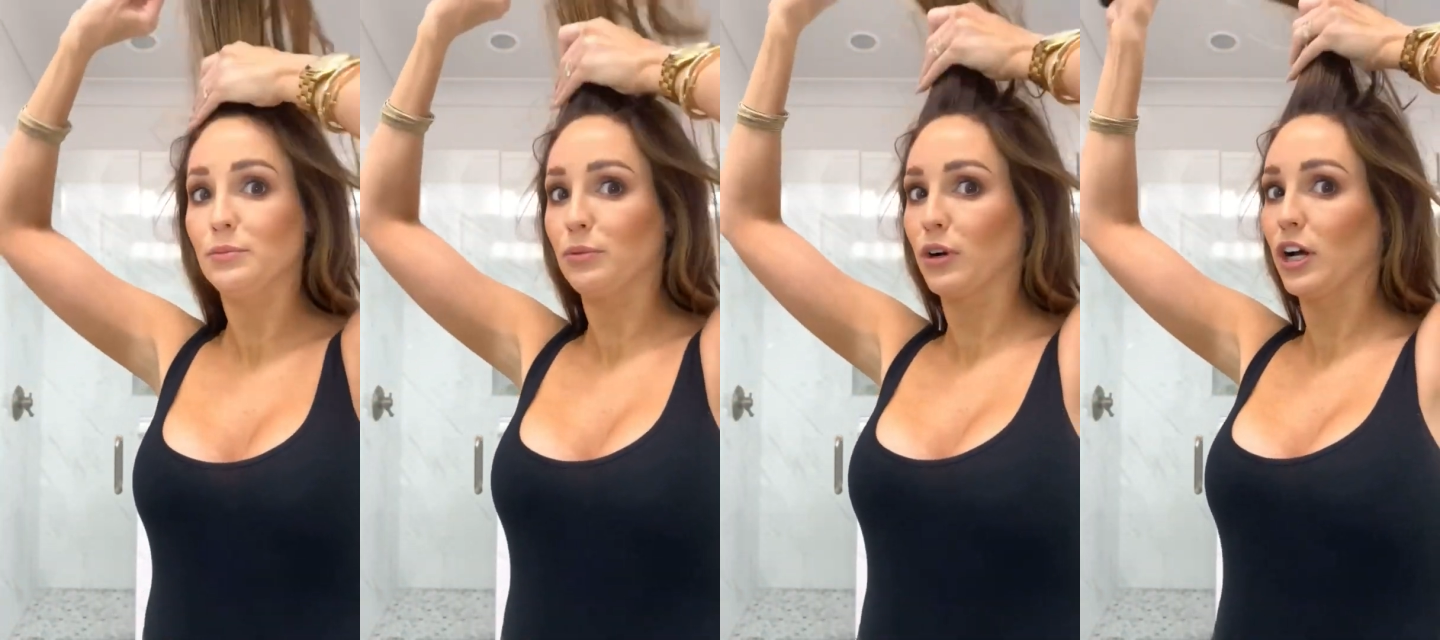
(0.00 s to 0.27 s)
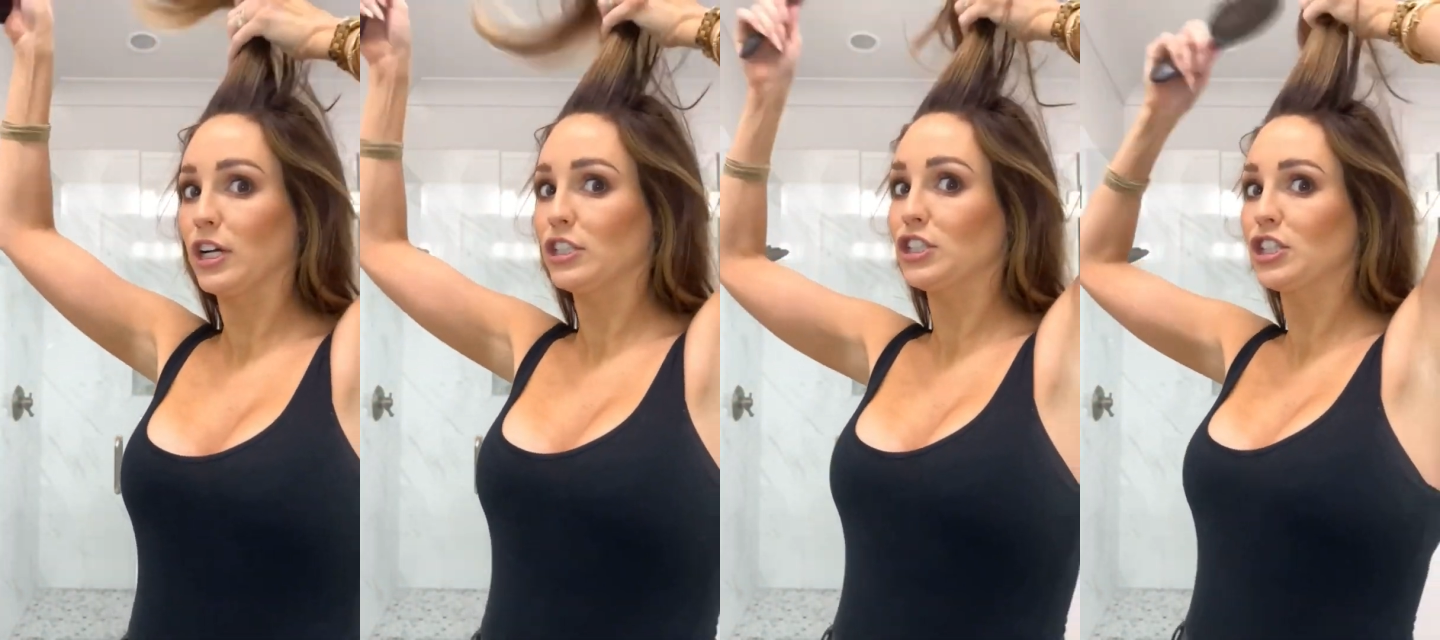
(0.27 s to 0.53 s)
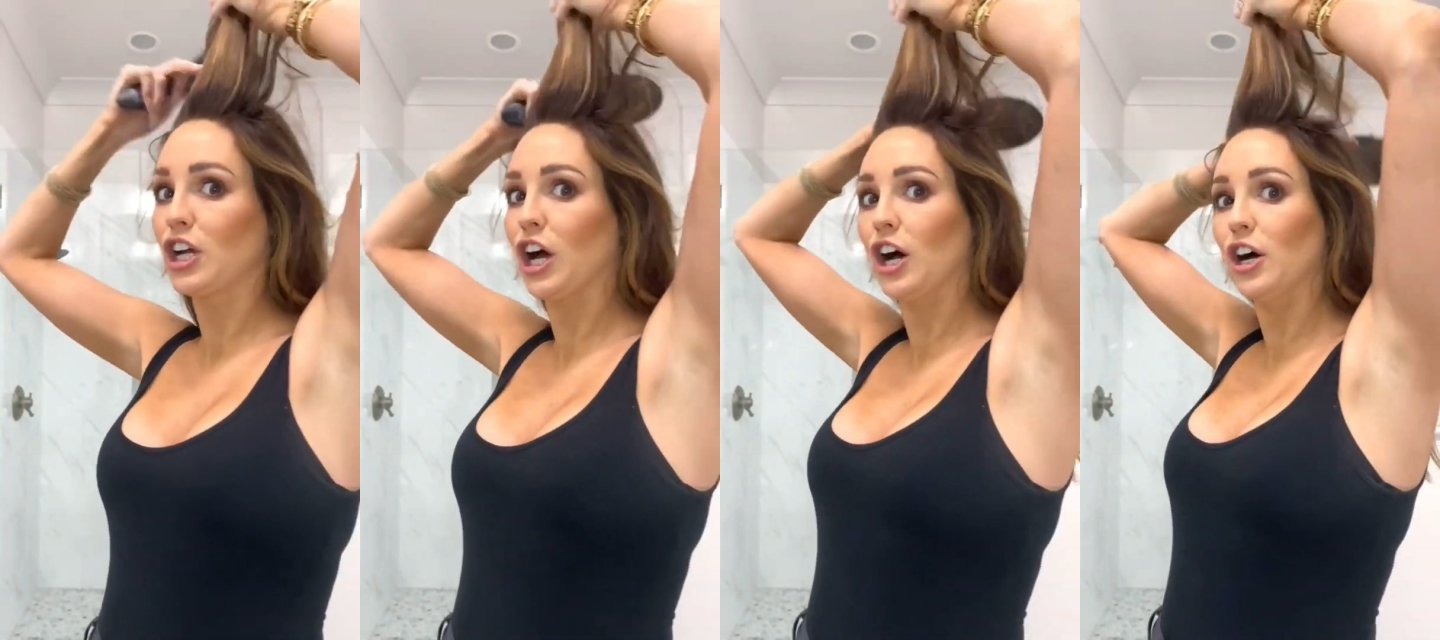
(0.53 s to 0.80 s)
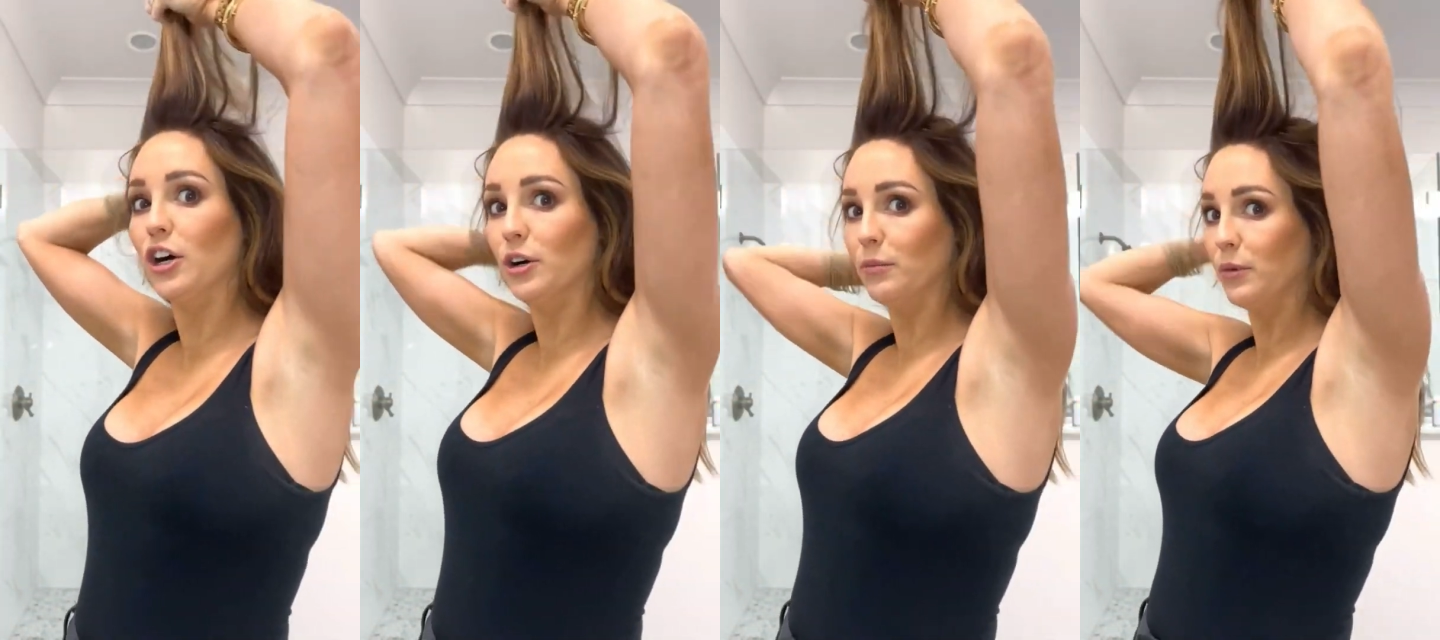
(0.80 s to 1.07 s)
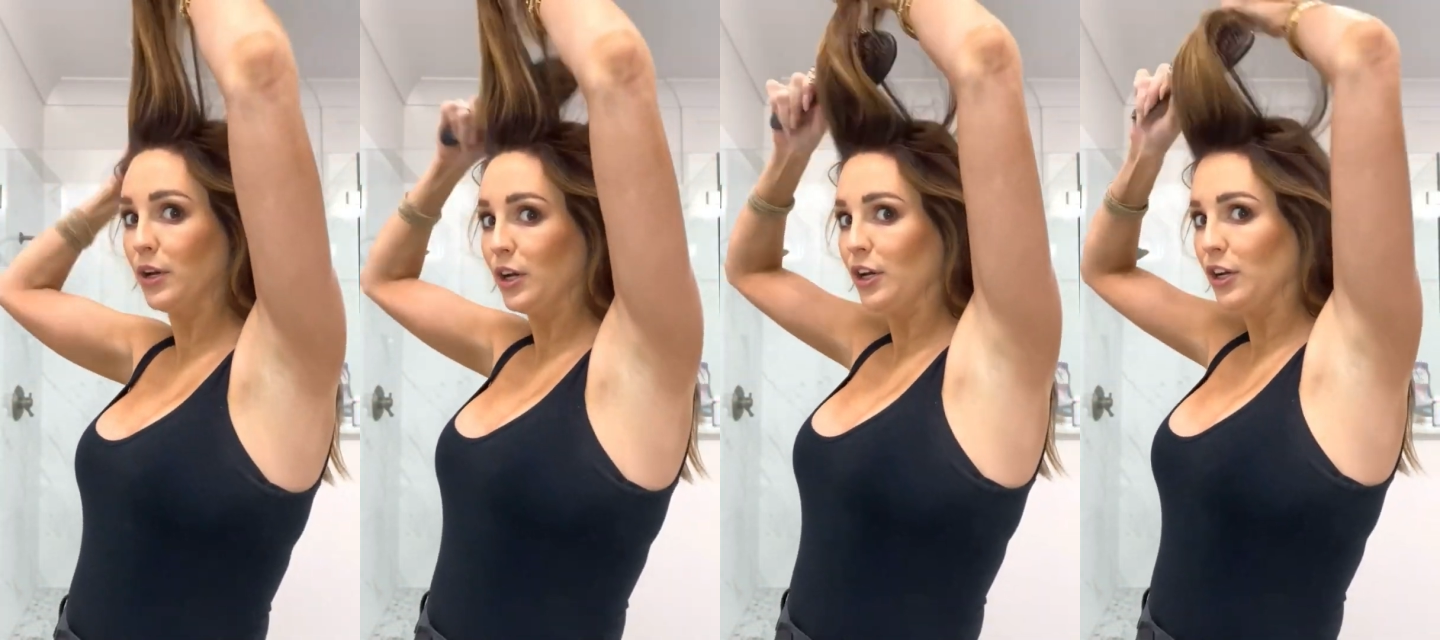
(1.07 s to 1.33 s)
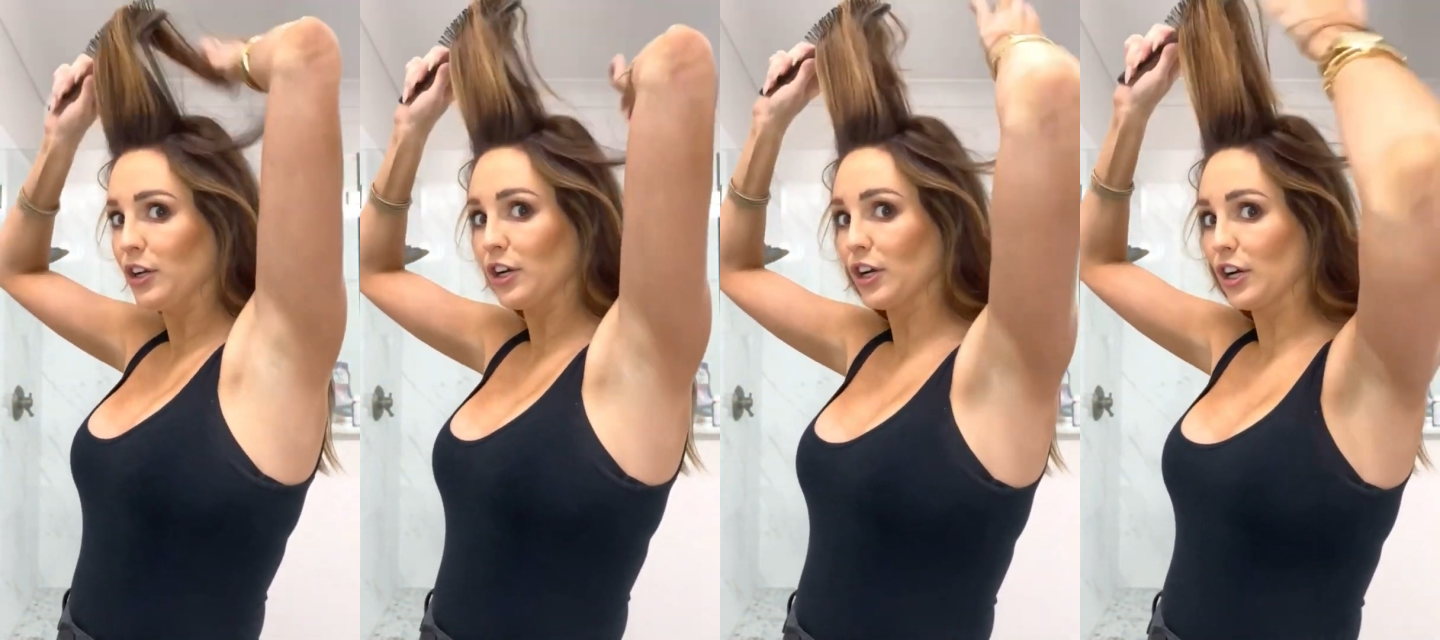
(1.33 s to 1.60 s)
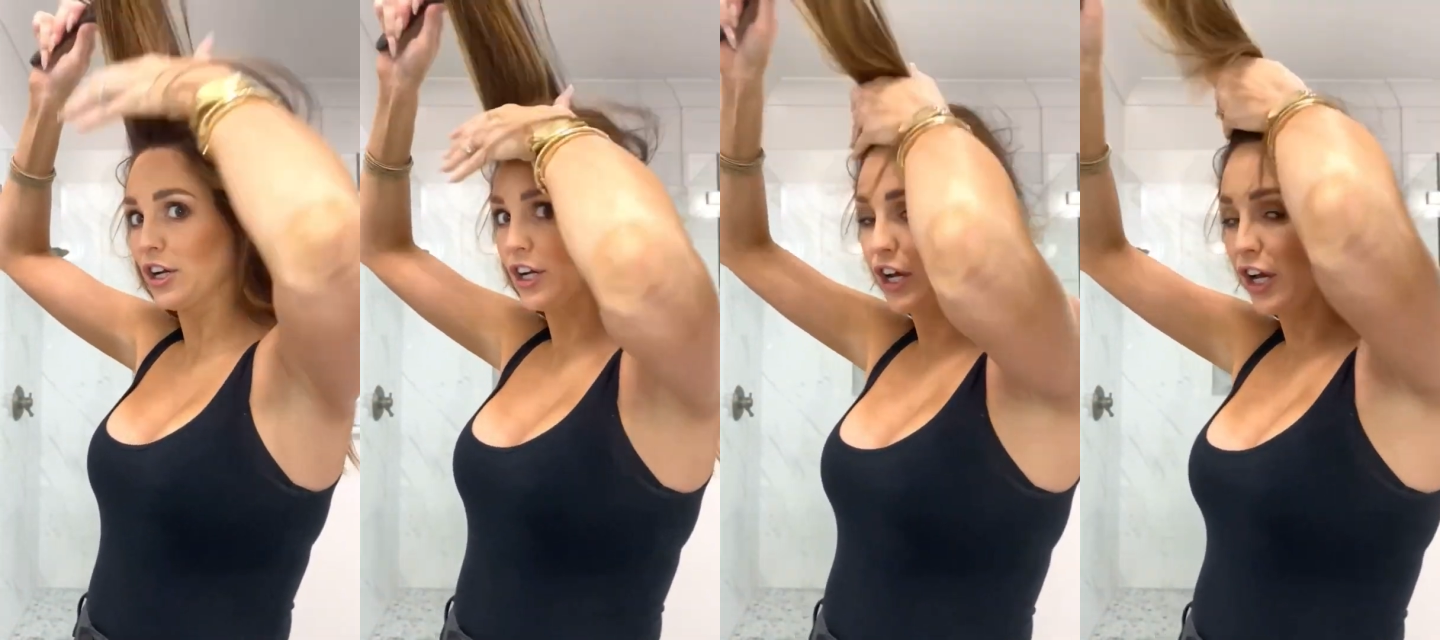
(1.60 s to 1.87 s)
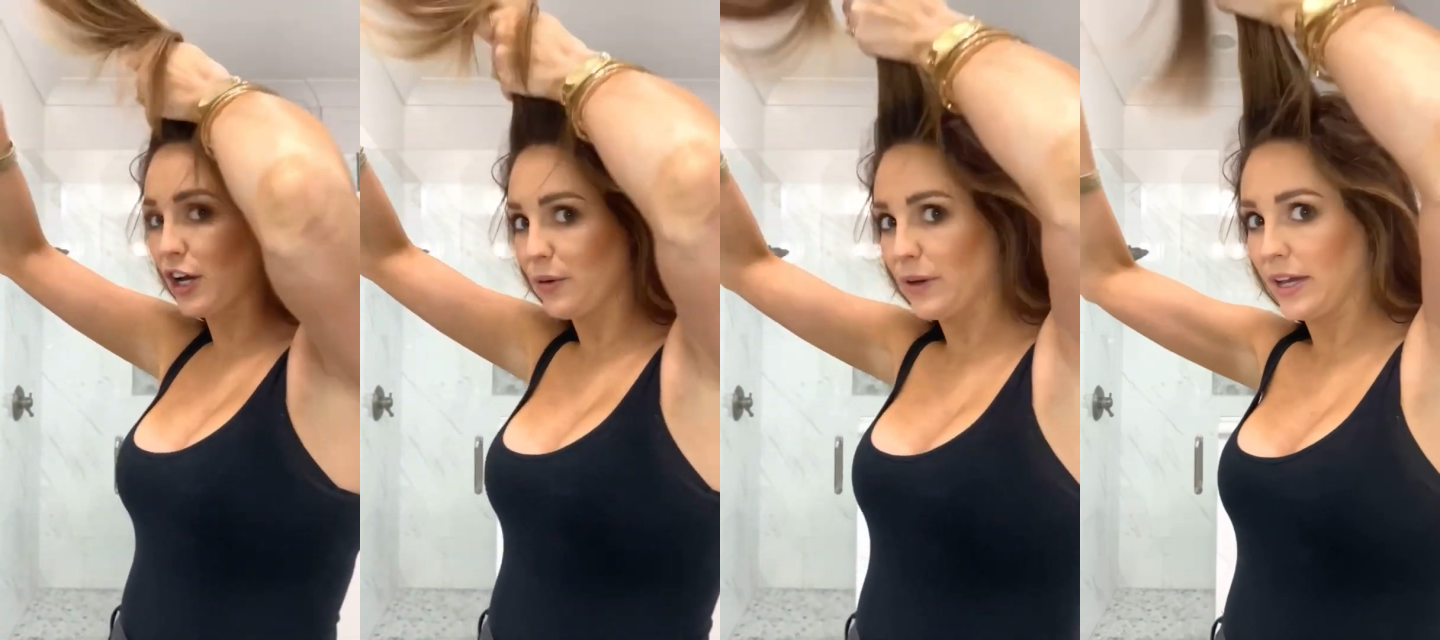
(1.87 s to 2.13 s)
comb, you're gonna
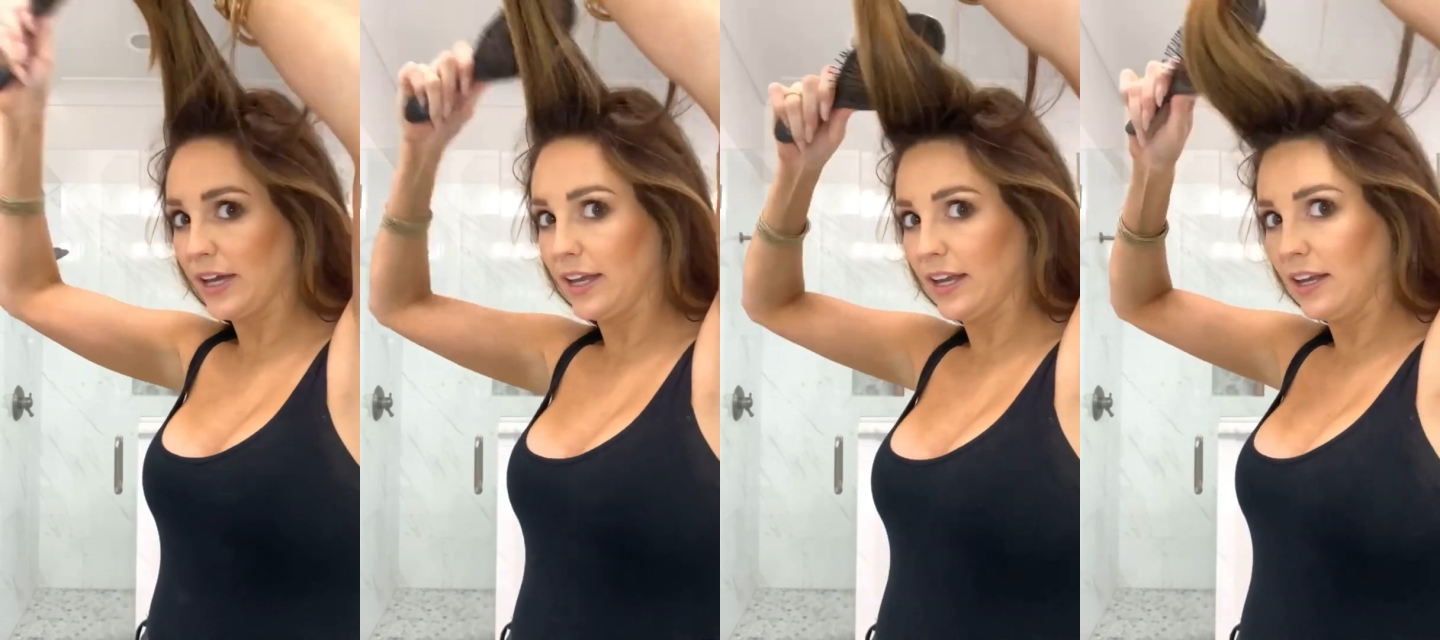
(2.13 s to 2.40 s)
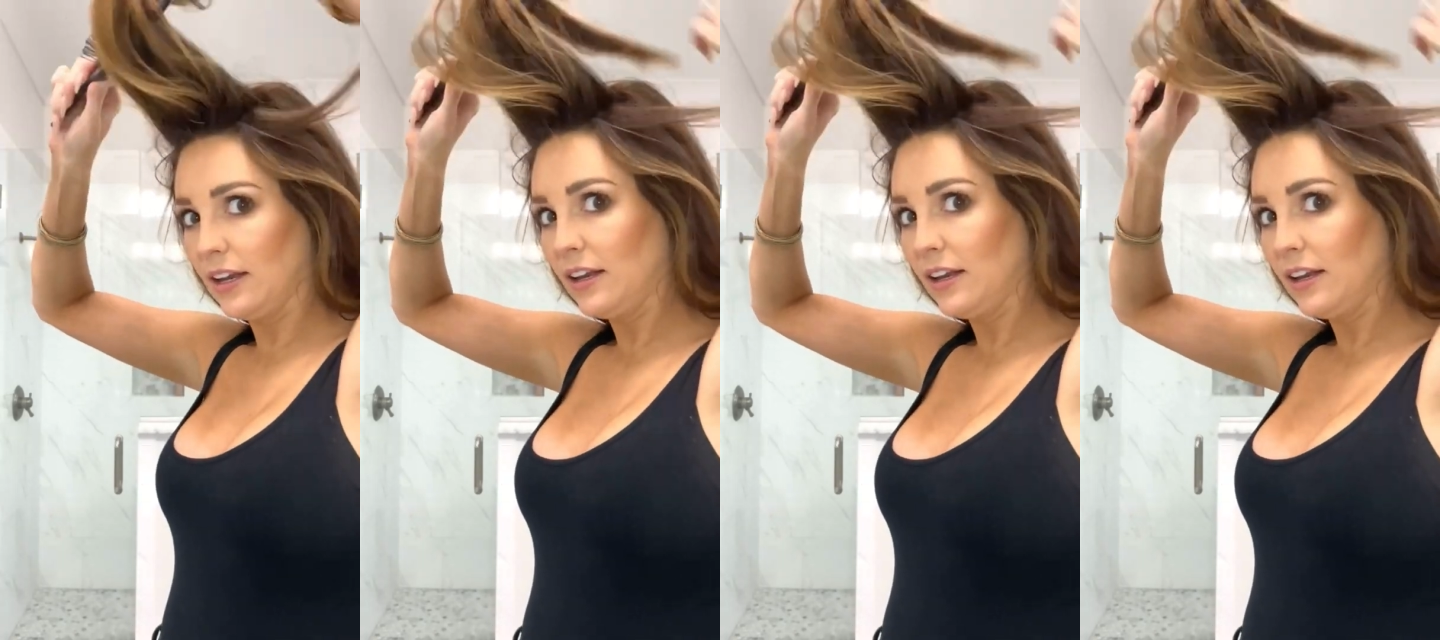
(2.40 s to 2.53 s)
go in